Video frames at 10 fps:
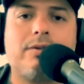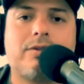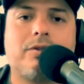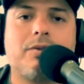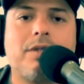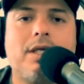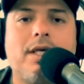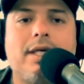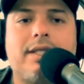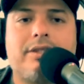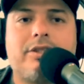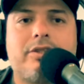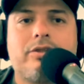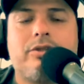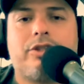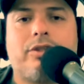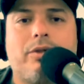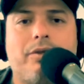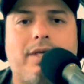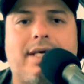So that just goes to show
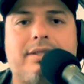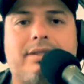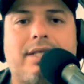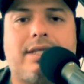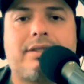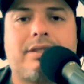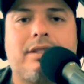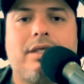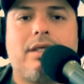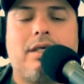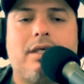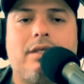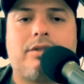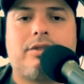you guys that uh,